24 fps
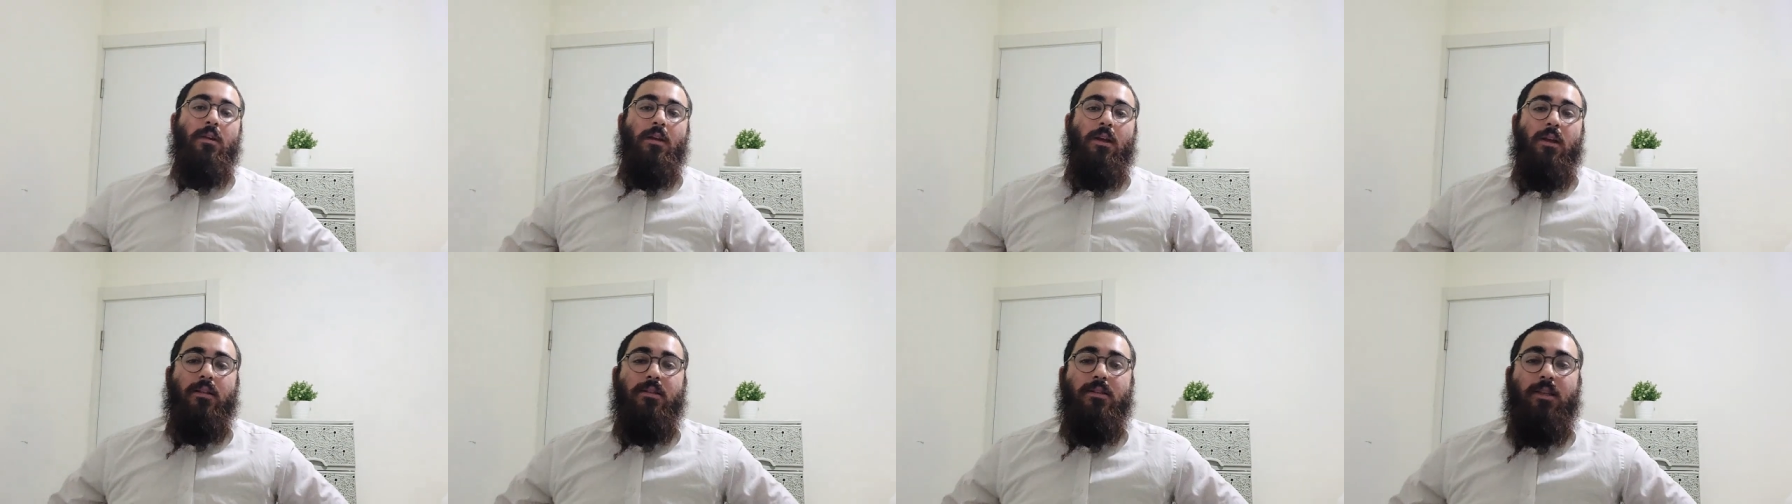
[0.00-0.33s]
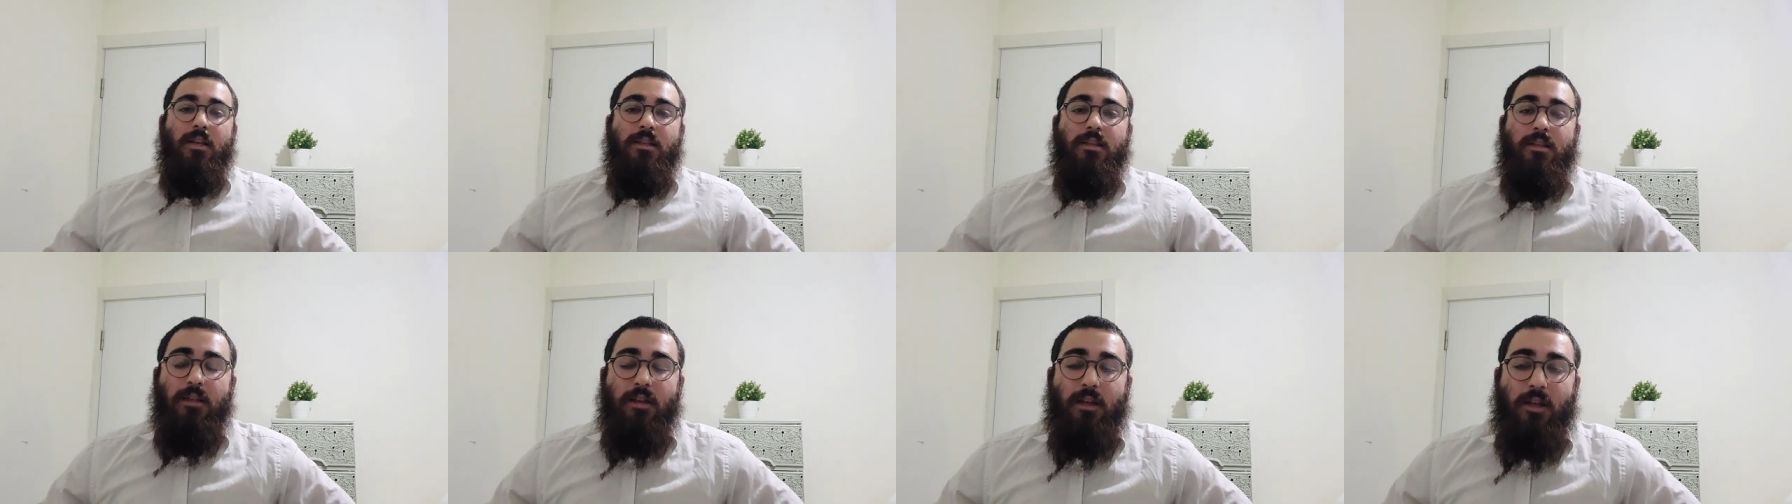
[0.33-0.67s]
And it
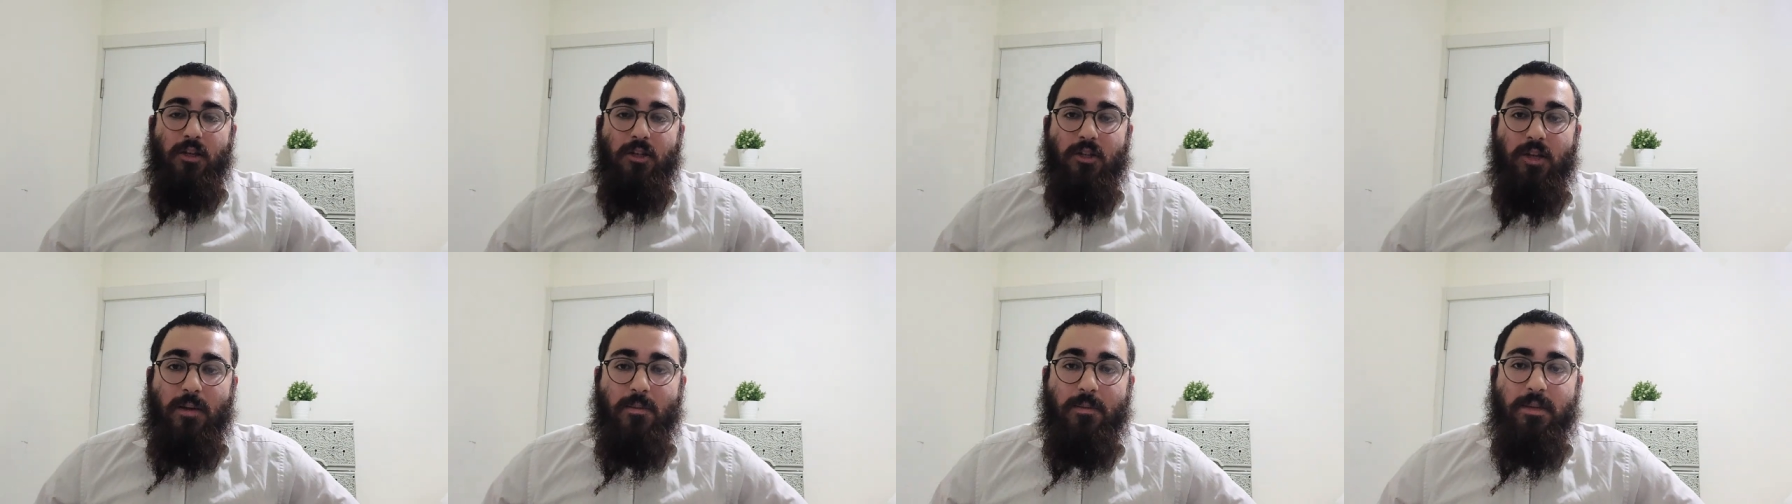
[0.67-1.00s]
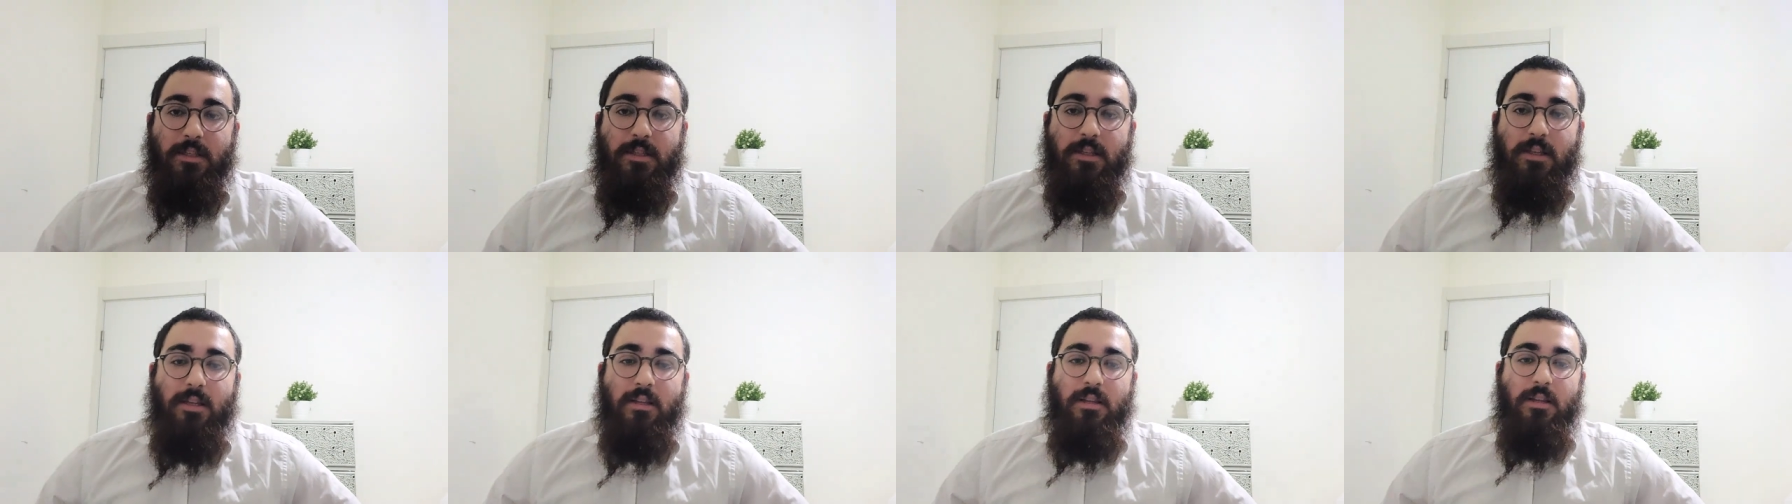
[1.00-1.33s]
says, Hashem
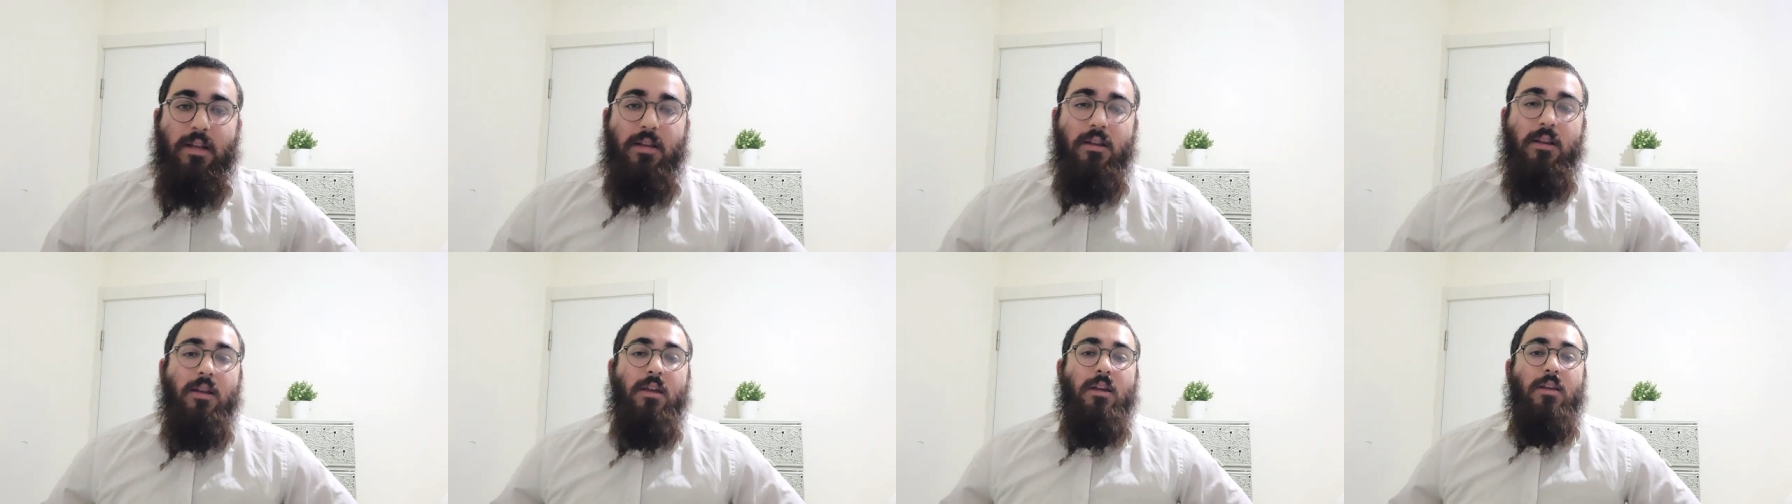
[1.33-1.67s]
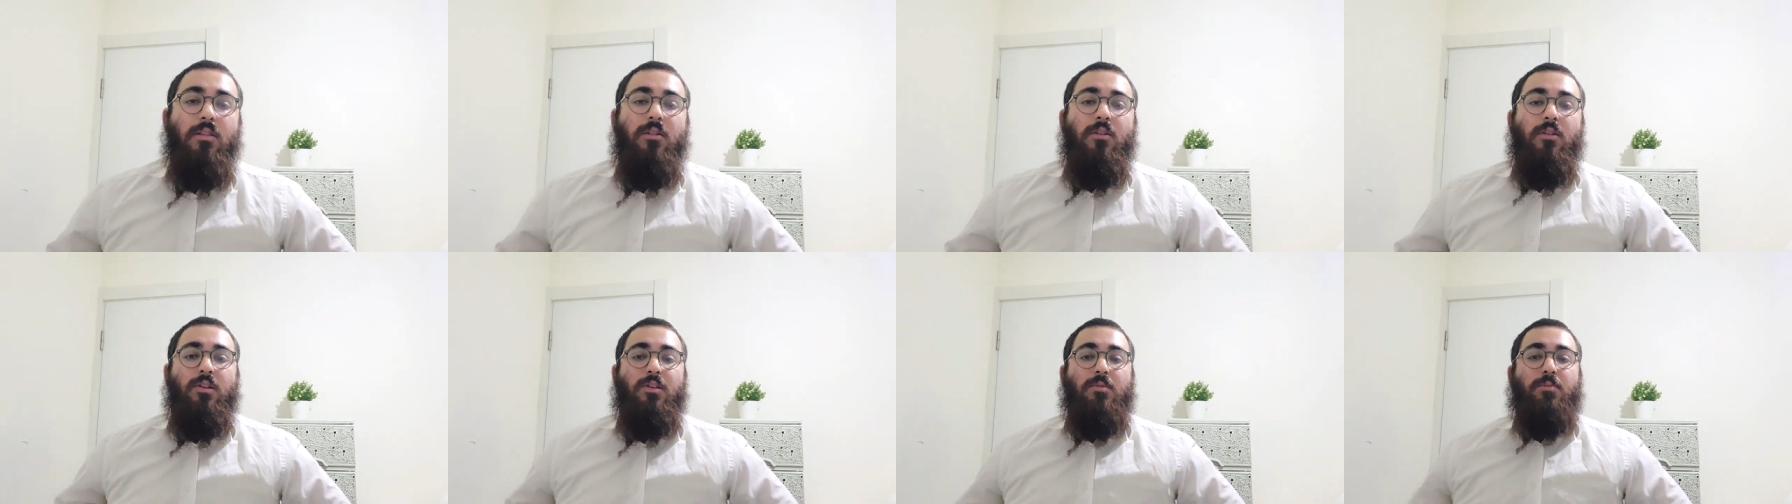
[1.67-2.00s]
has seen that
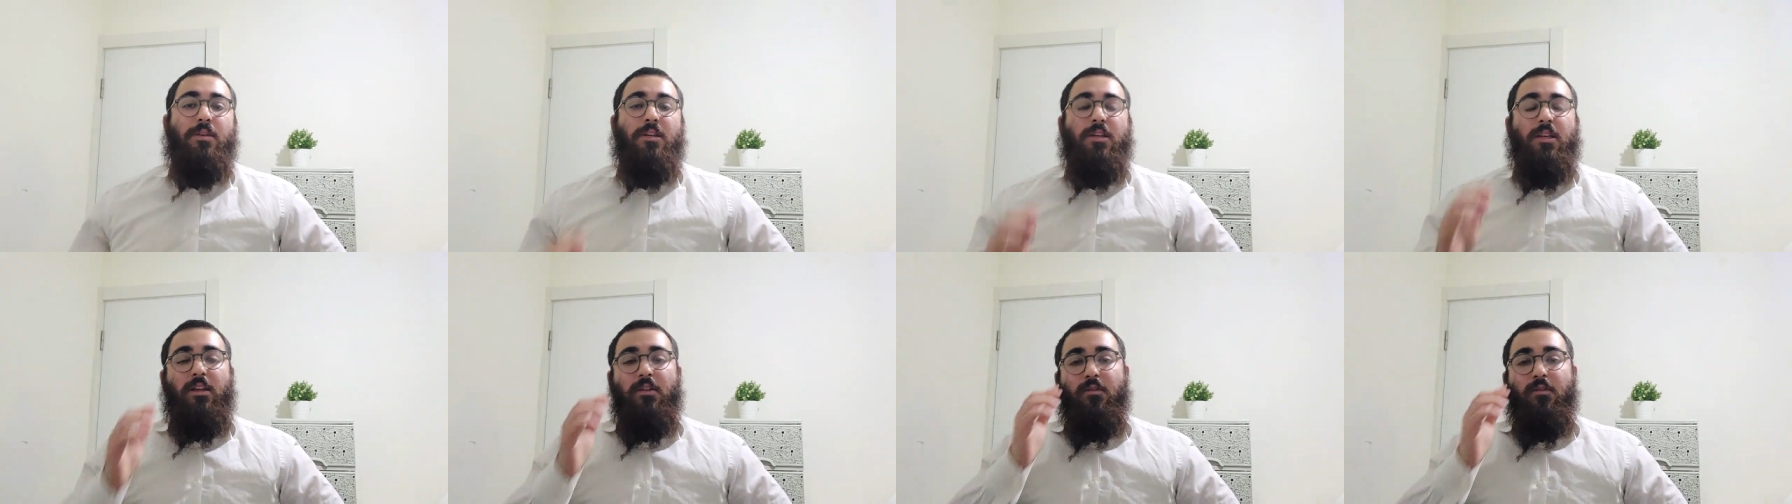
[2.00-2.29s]
there has been